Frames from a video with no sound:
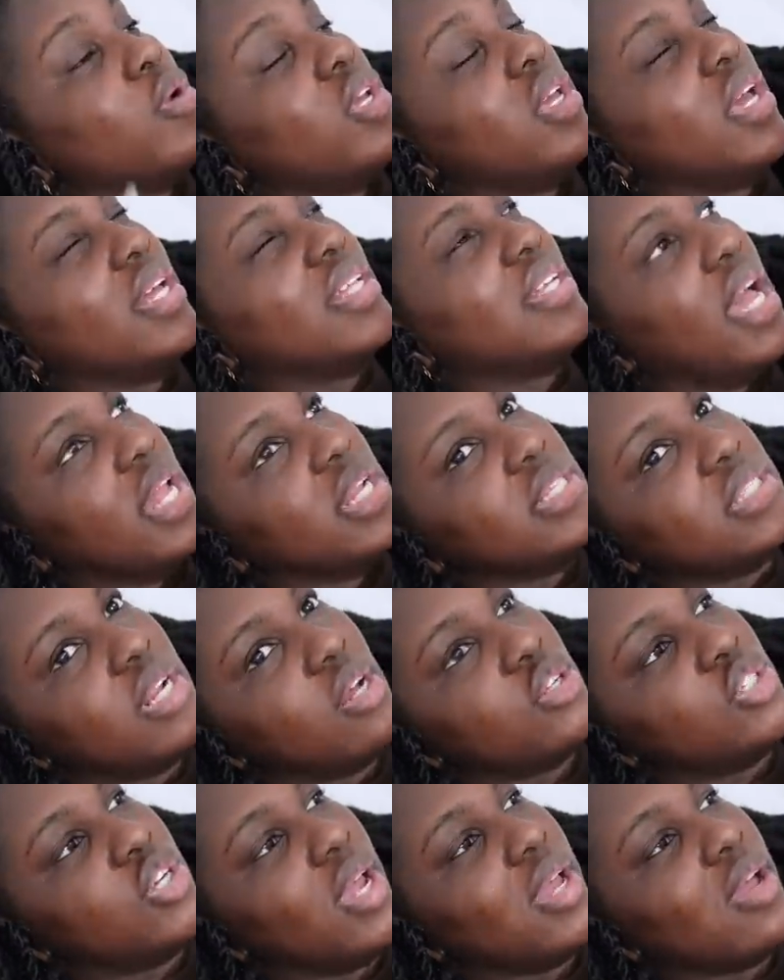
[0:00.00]
Okay, I kind of said
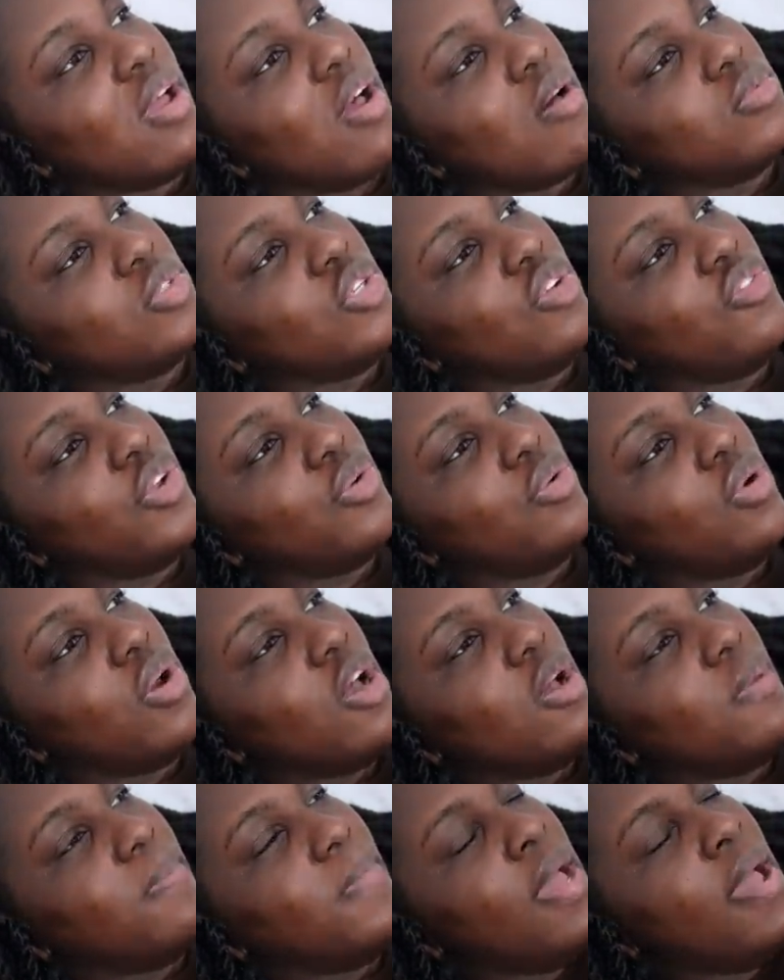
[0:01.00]
I'll try and come, so if I don't
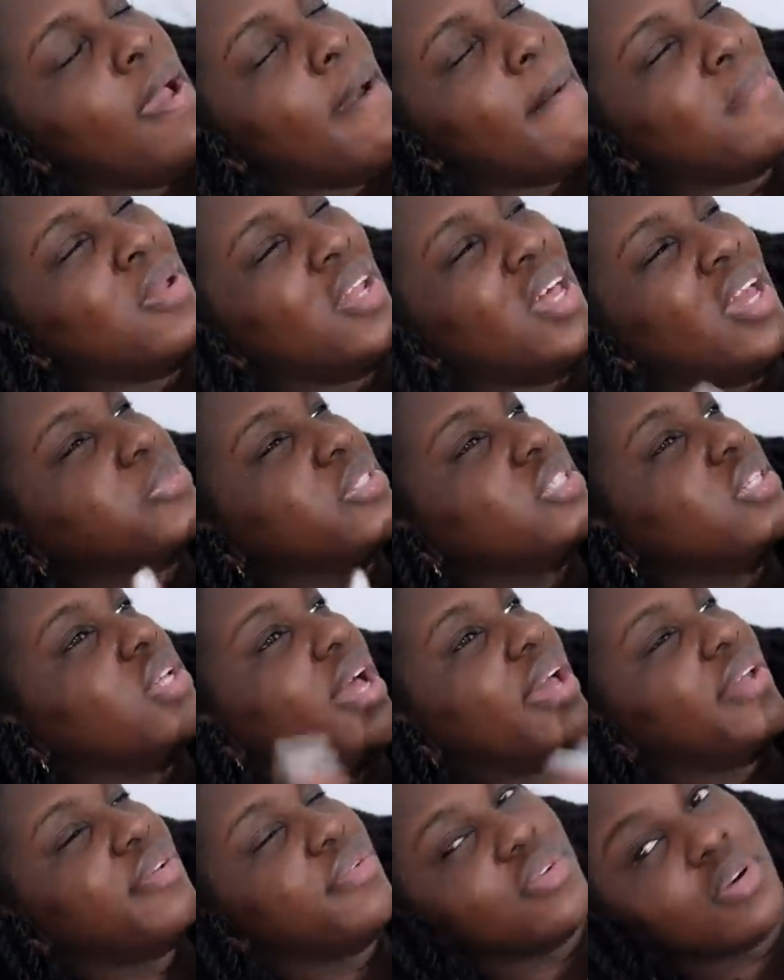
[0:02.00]
come, but like,
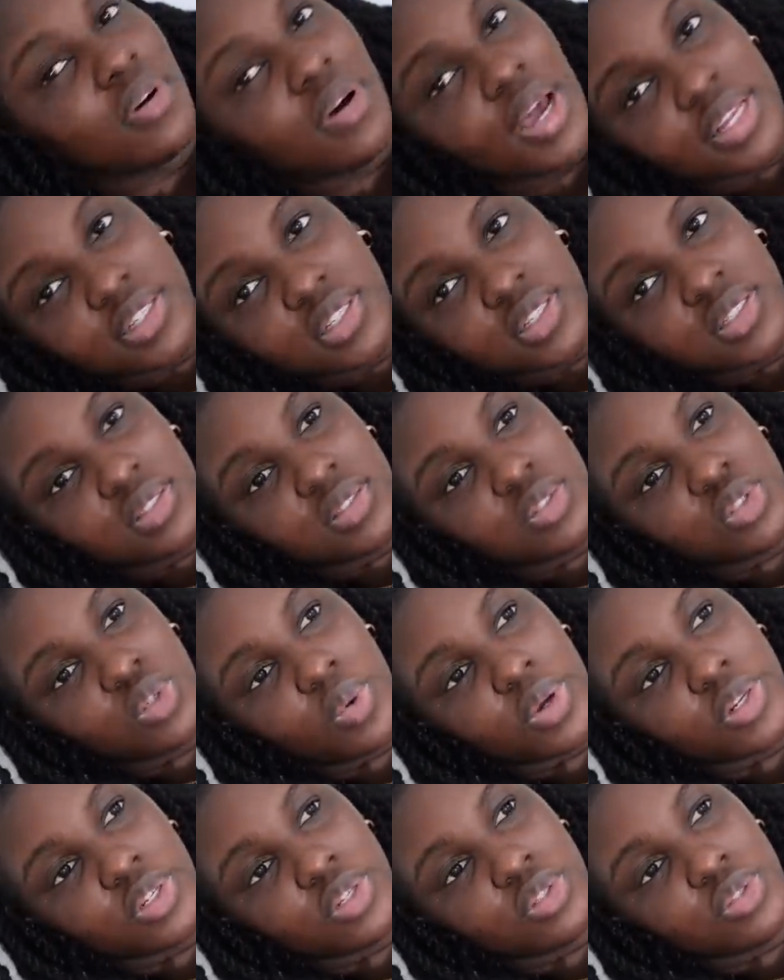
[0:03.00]
I don't know, I just don't
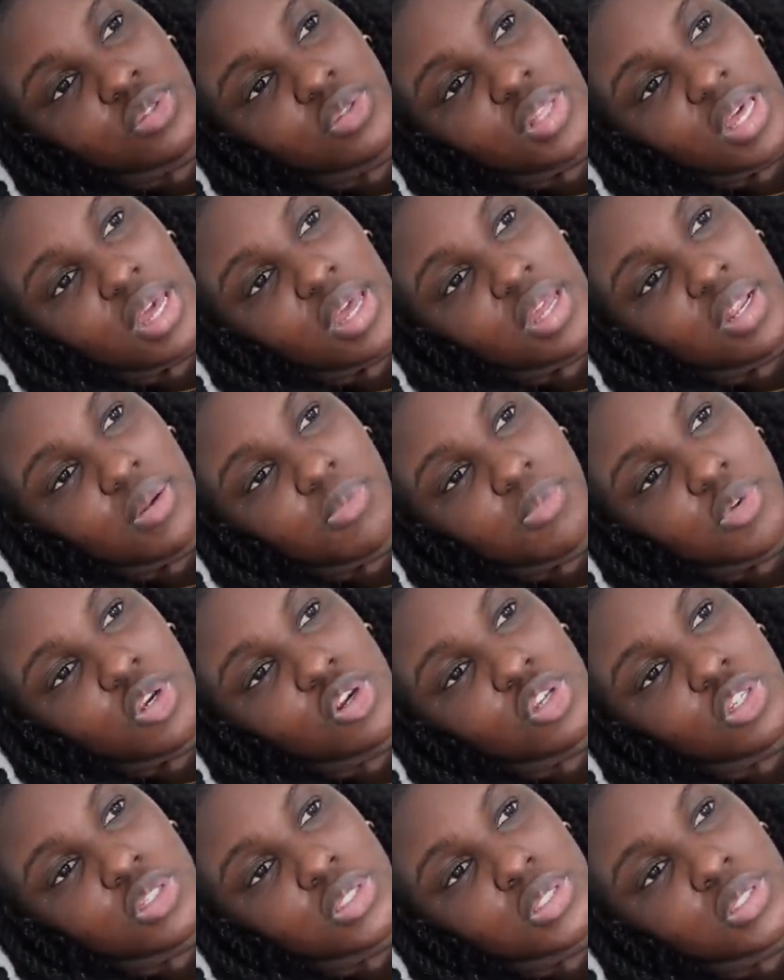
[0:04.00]
want to do that
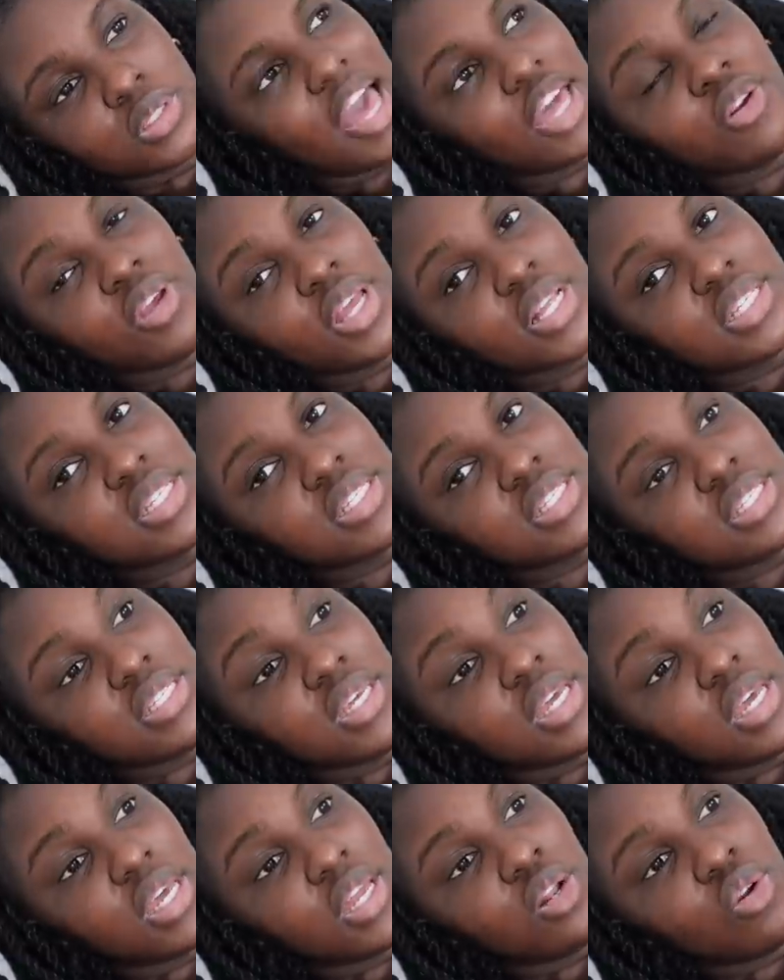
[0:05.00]
because I don't get to
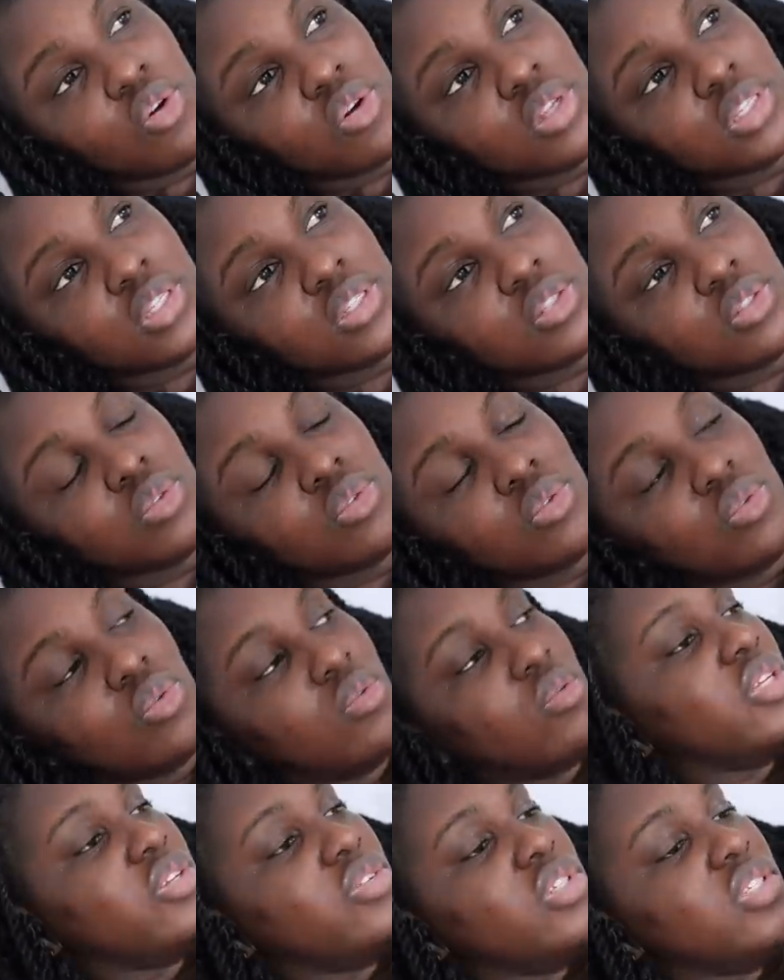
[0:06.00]
see her a lot. And so
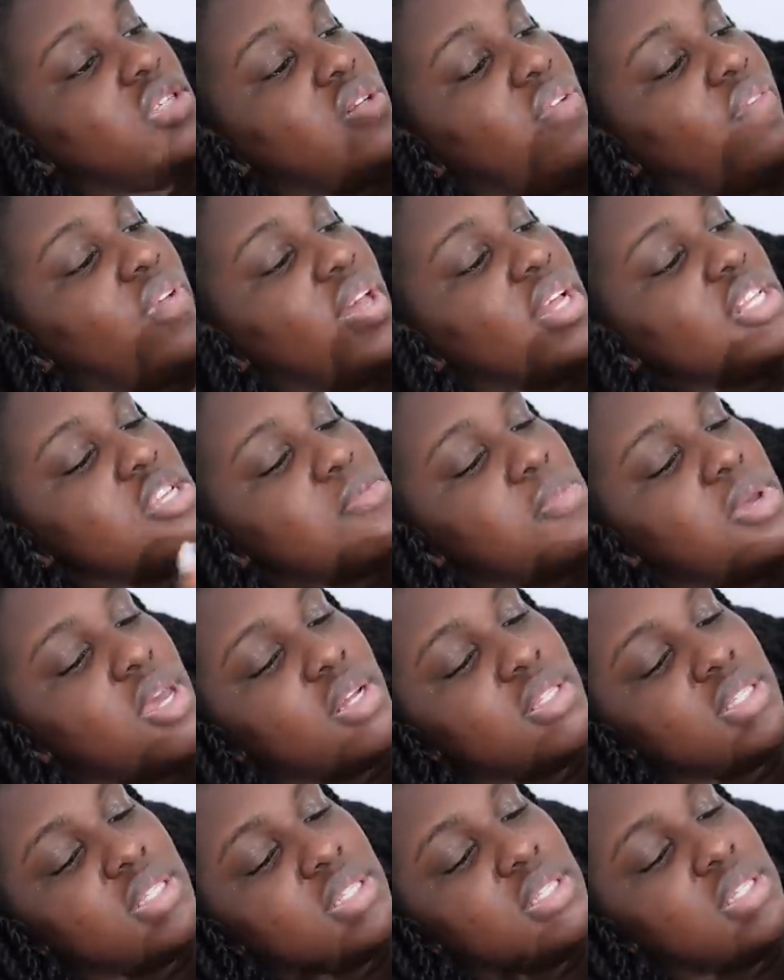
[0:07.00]
if she's inviting me
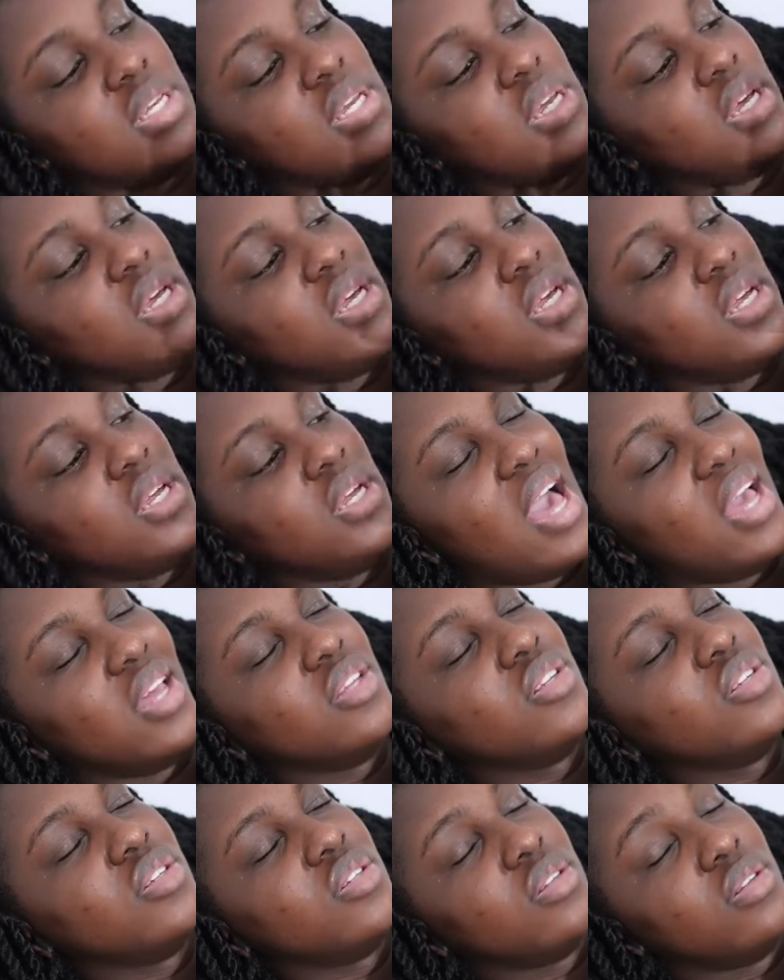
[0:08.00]
out today,
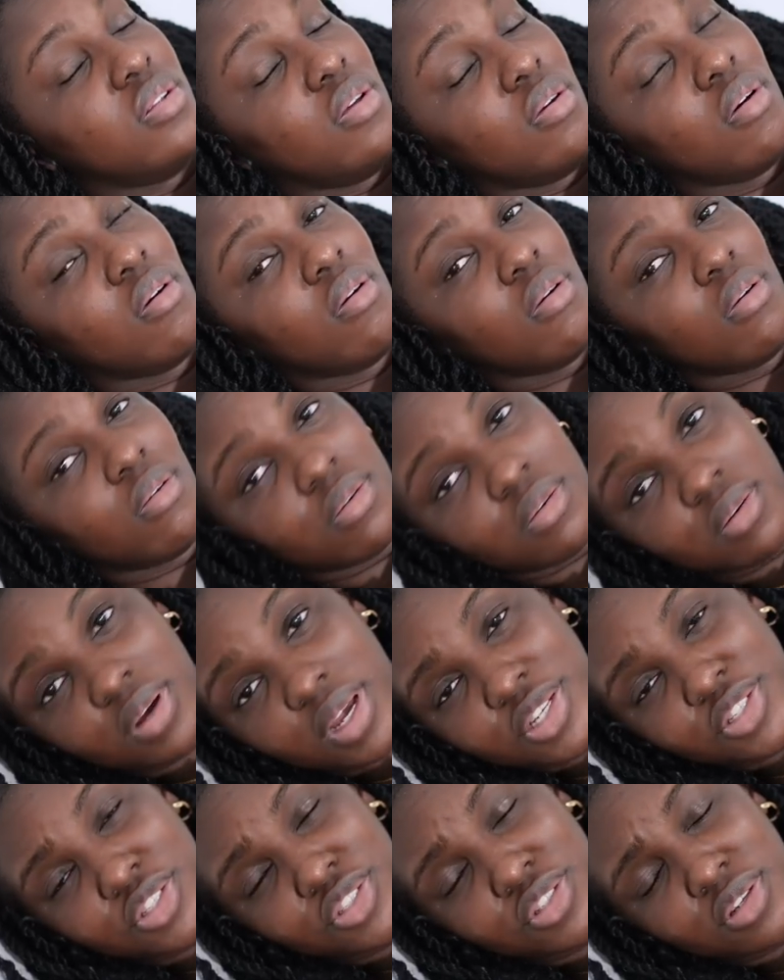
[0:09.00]
I should go.
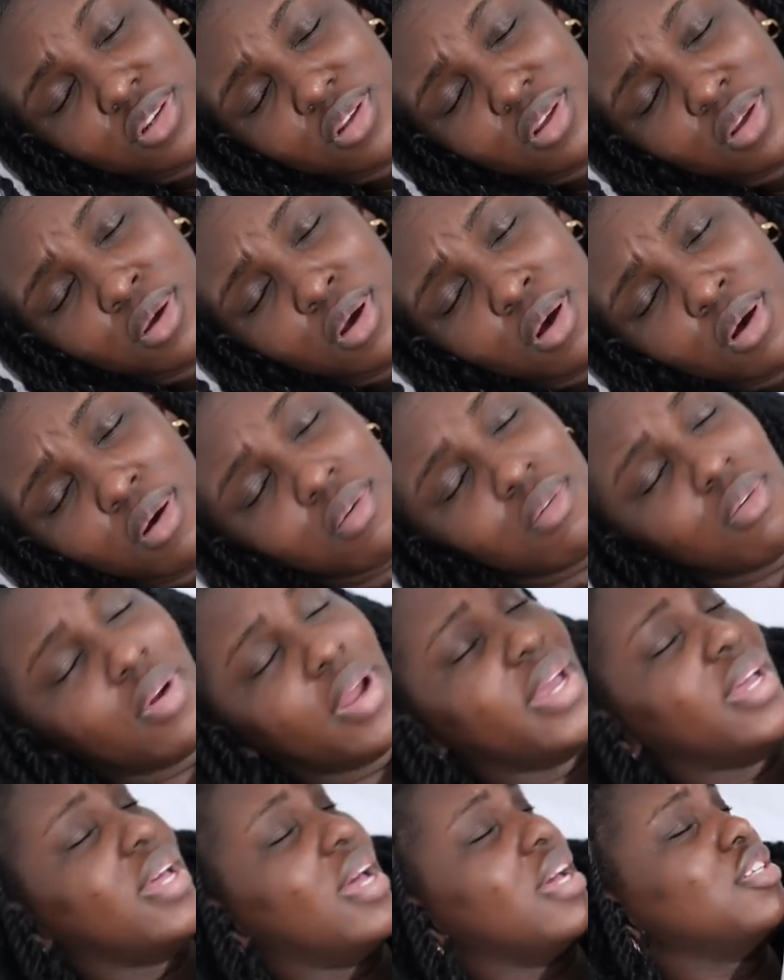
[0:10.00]
I should go,
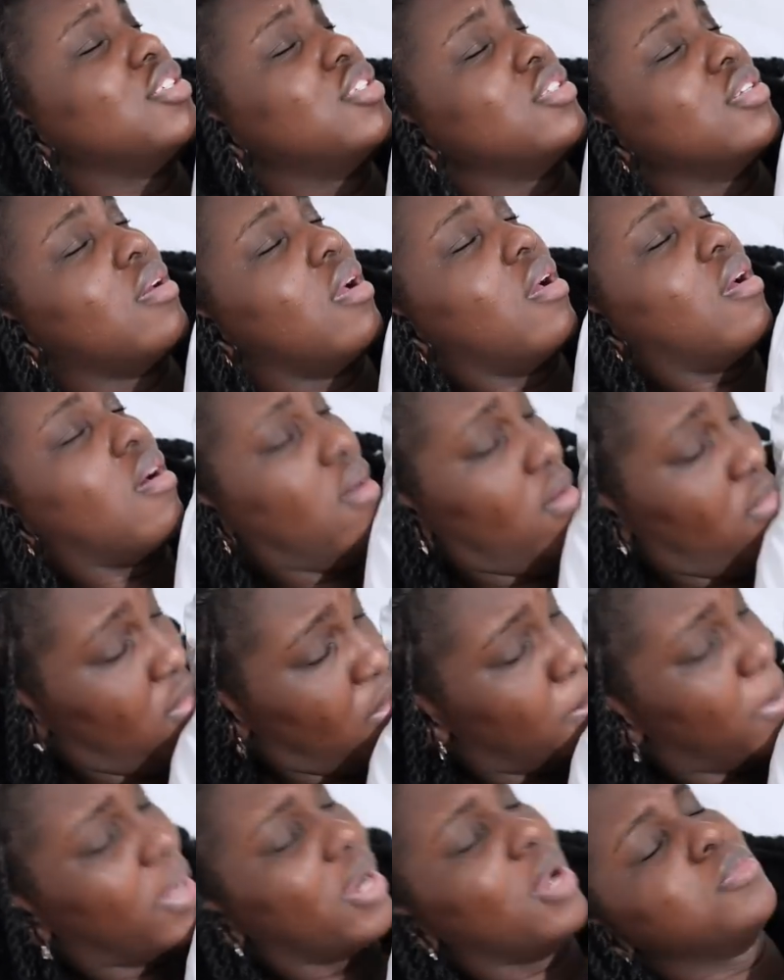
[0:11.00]
right? I should
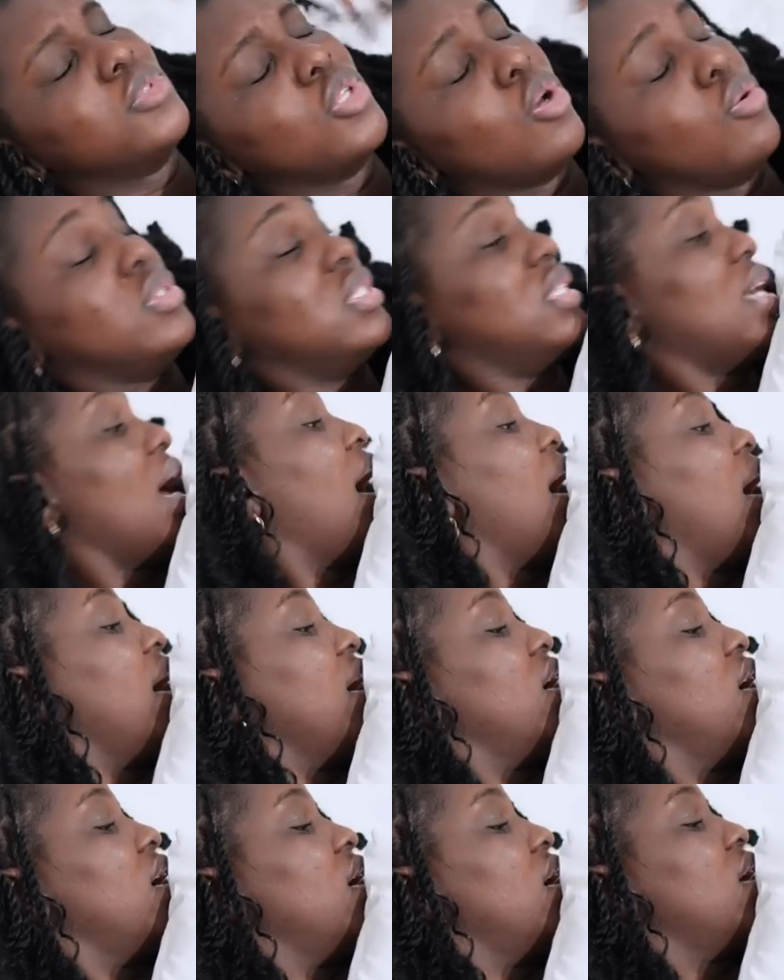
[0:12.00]
go, but I'm so
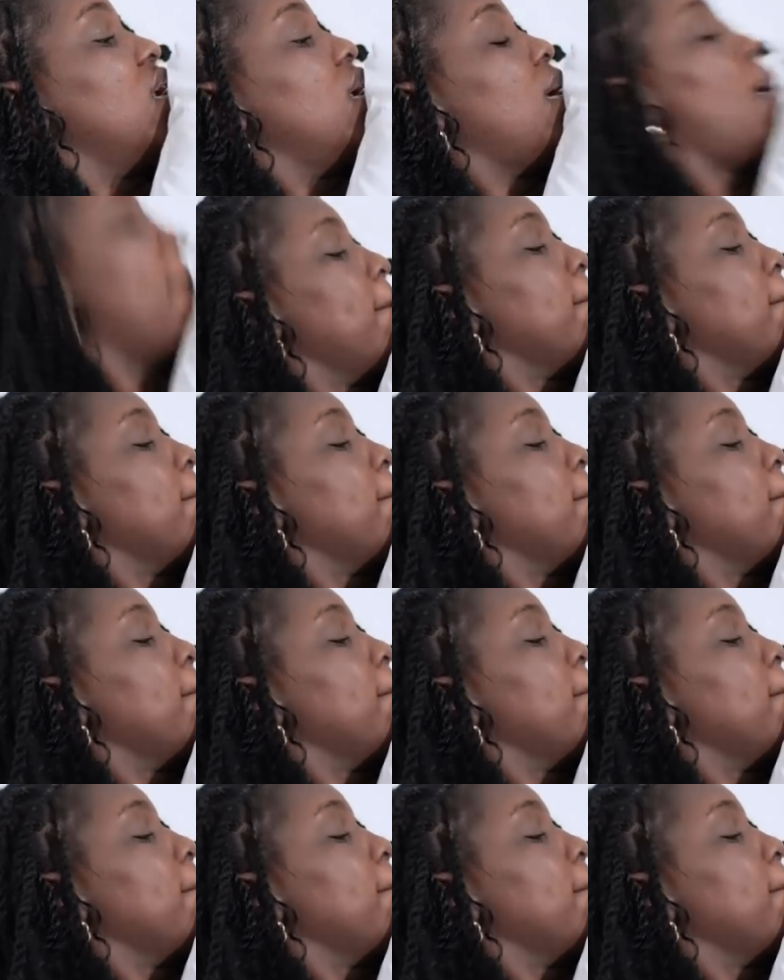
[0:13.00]
tired.